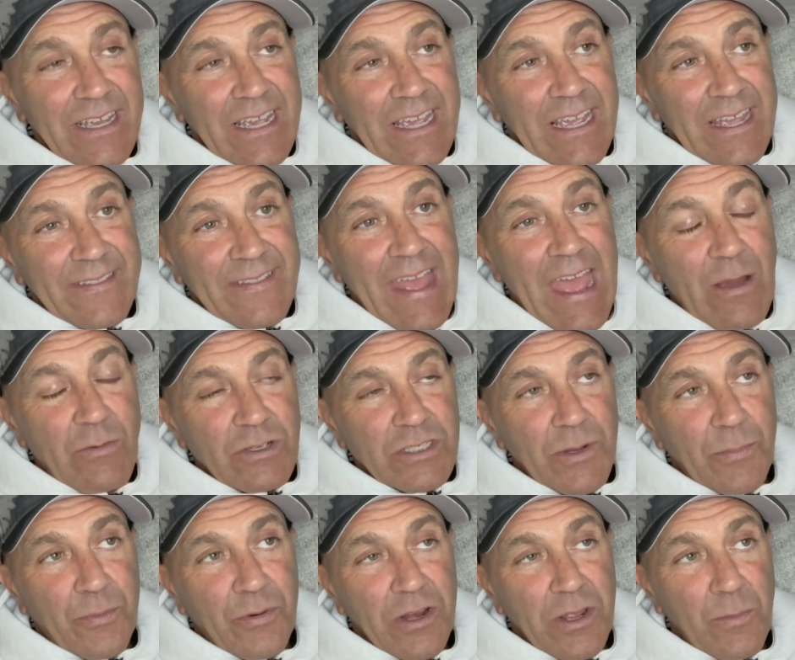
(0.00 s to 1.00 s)
And that was a
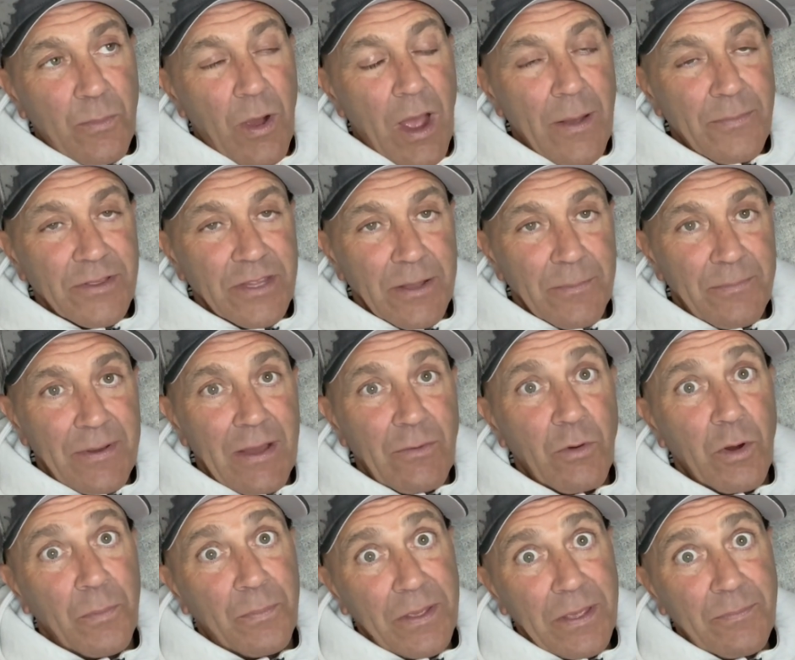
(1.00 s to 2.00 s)
pretty popular bet
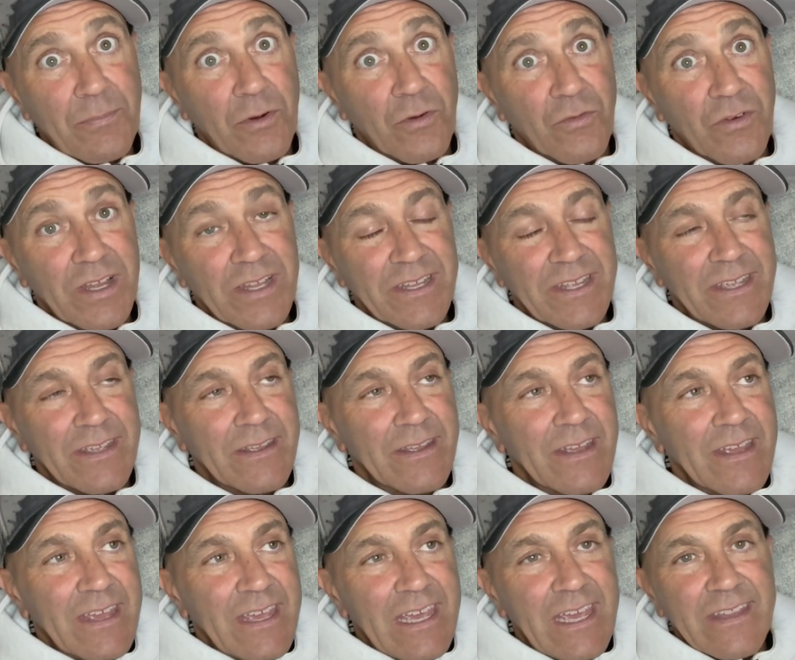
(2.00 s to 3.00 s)
where people really
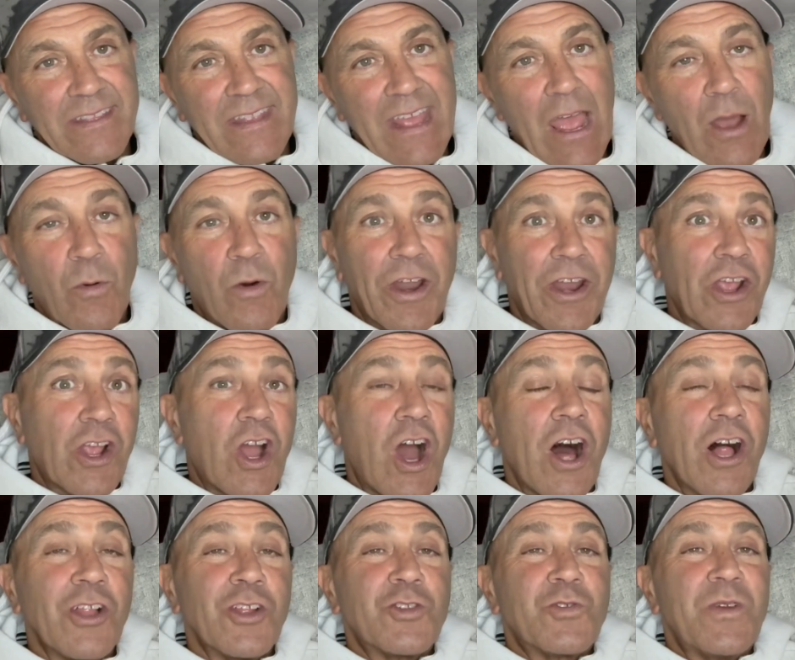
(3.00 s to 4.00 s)
hit that one. In
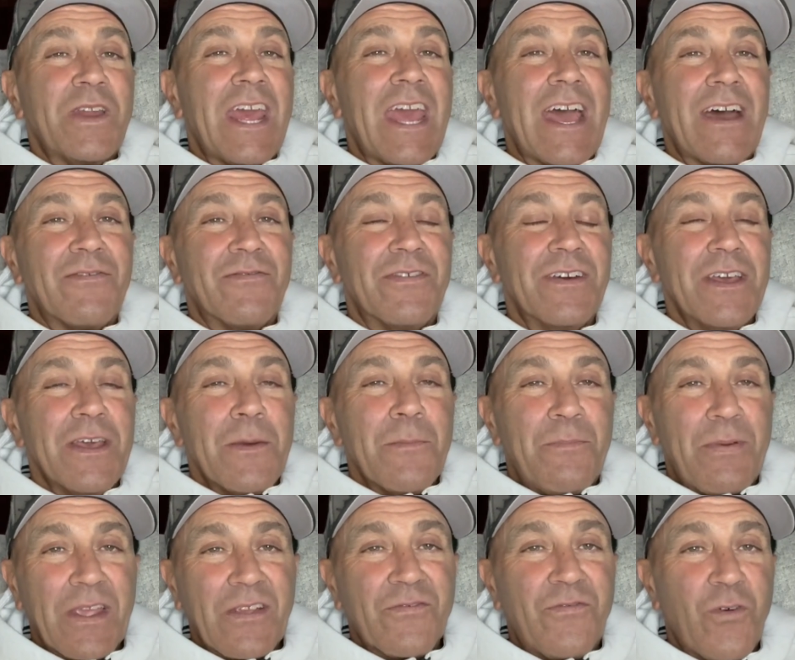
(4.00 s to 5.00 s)
college, we'd have
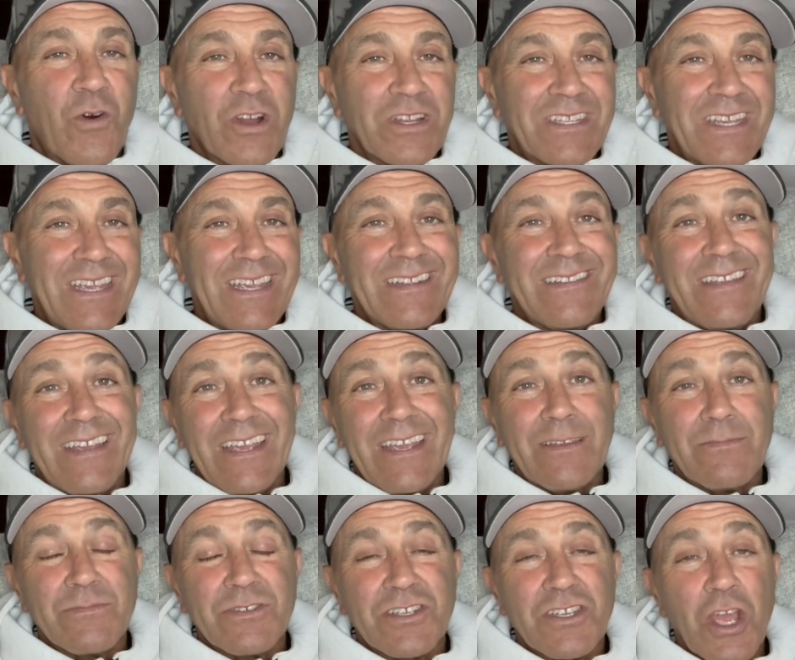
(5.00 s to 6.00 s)
pick 14
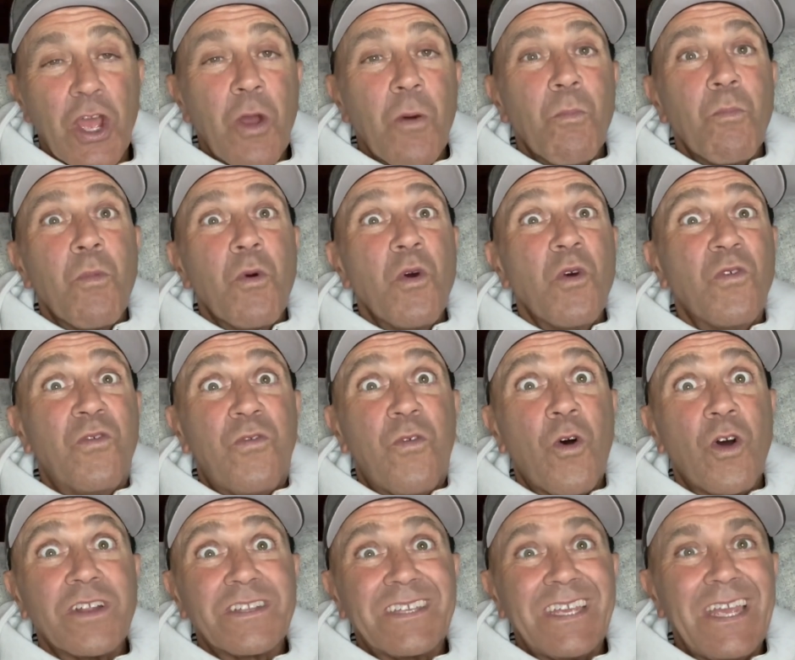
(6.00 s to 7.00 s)
teams, move
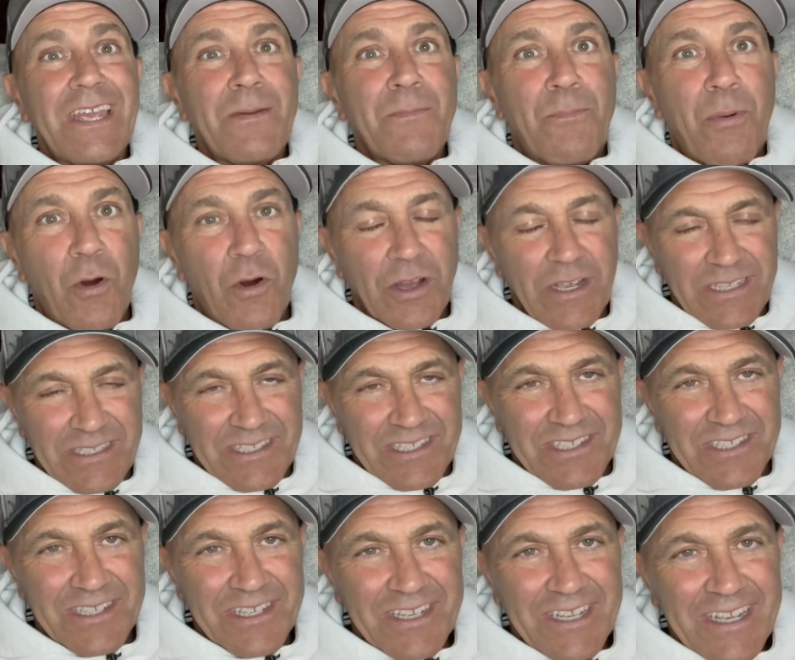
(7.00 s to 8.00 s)
14
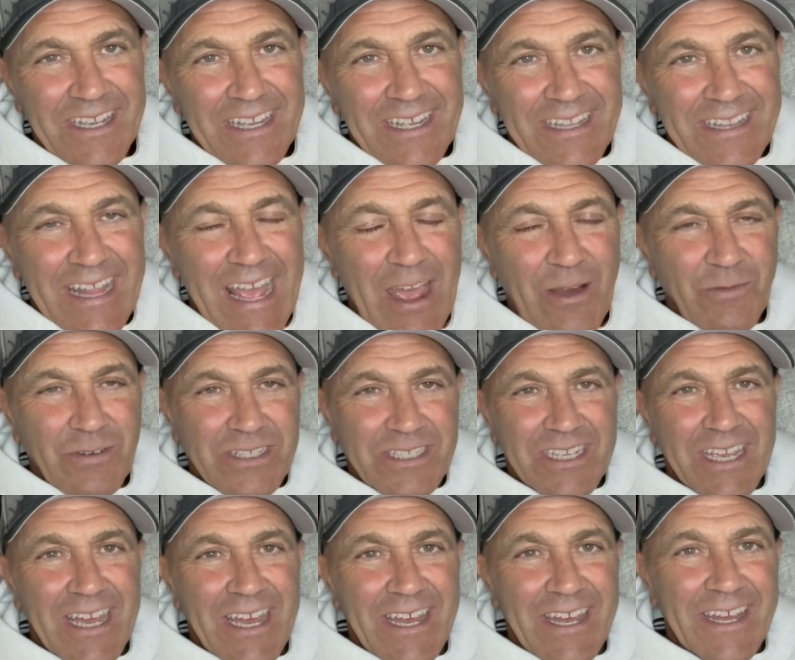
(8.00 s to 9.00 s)
points. That was
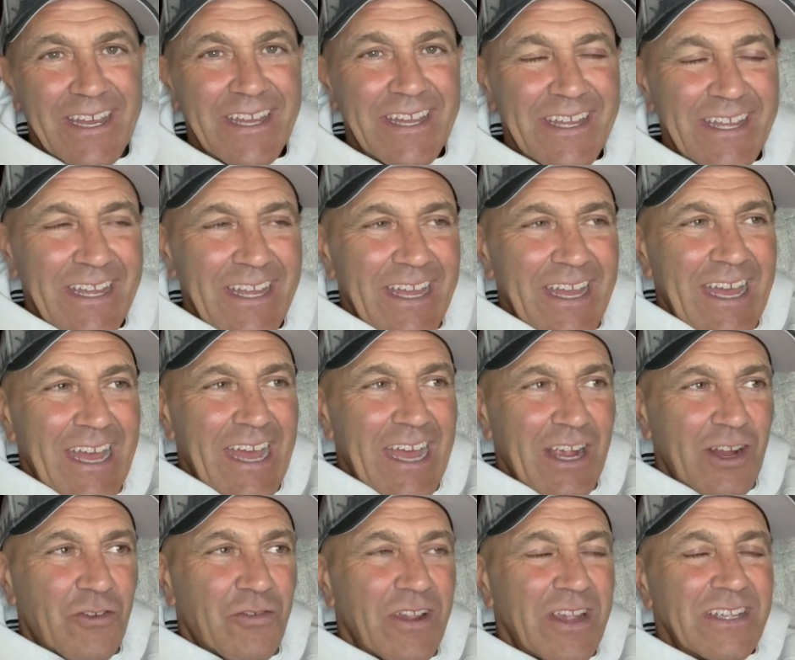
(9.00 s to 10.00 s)
a
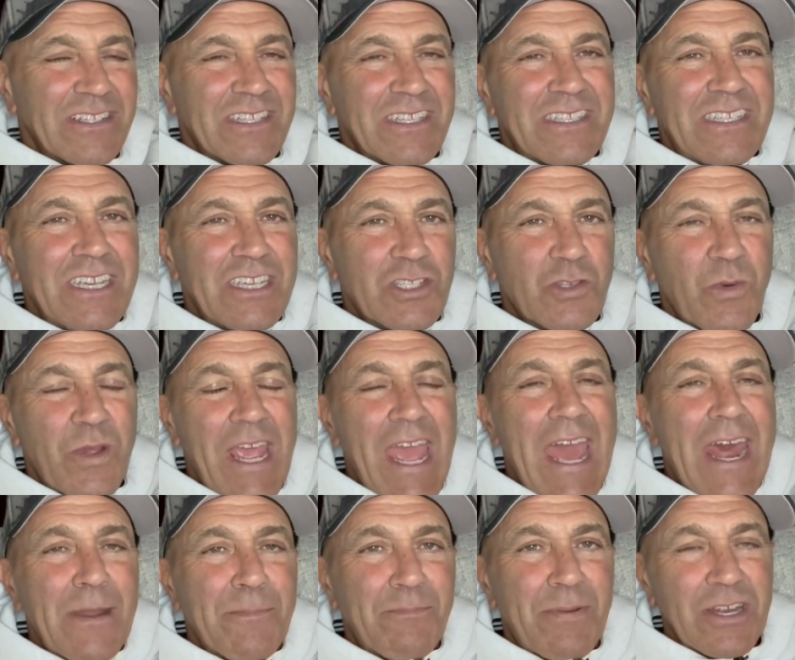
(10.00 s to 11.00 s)
crazy teaser. We
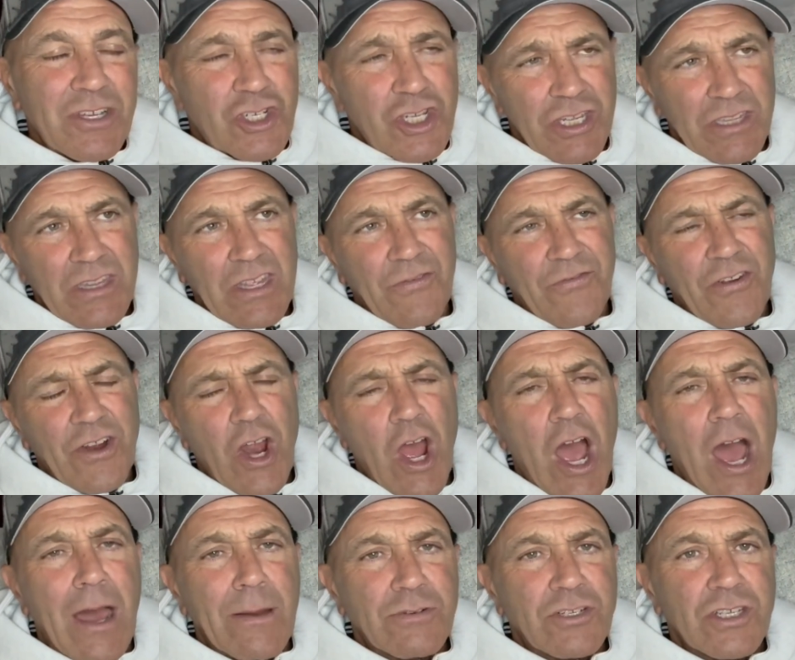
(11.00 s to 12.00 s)
had a bunch of different
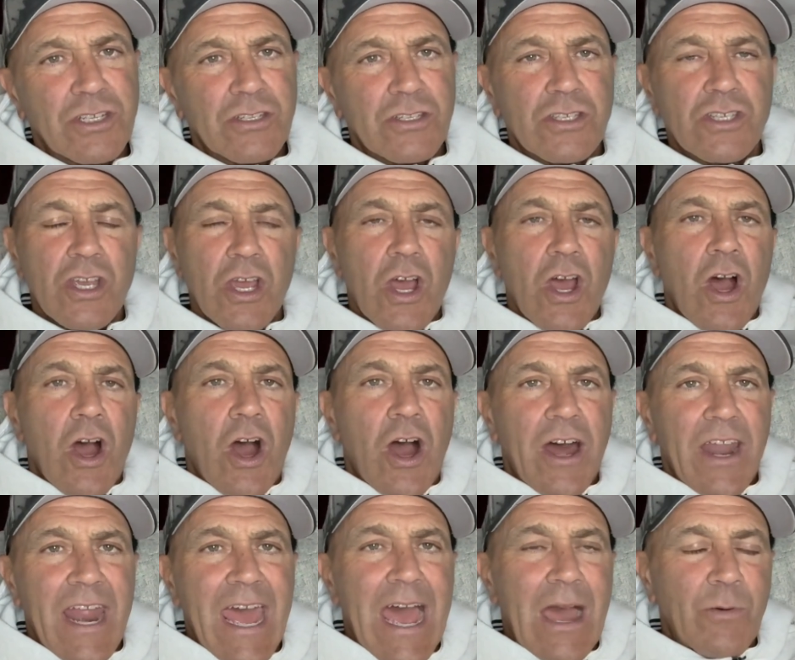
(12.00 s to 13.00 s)
options
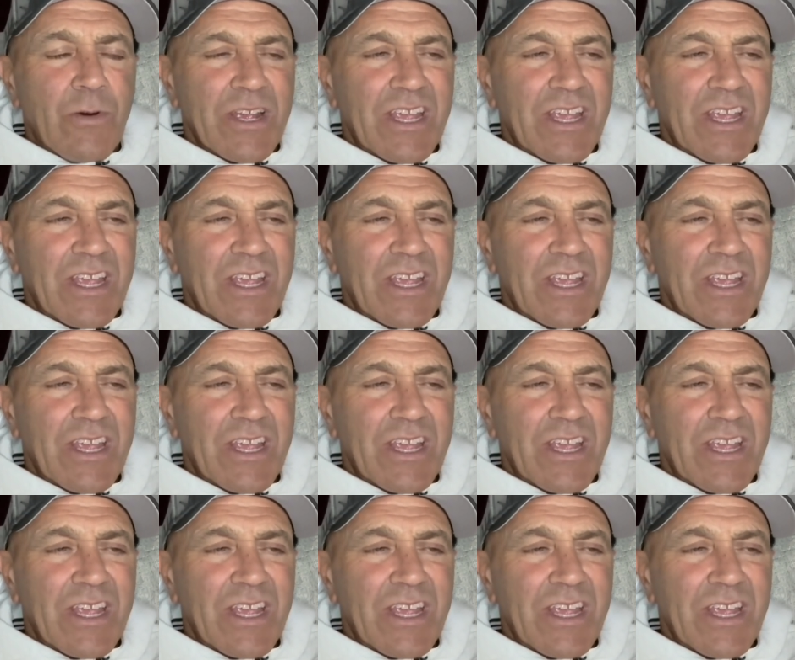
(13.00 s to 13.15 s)
on our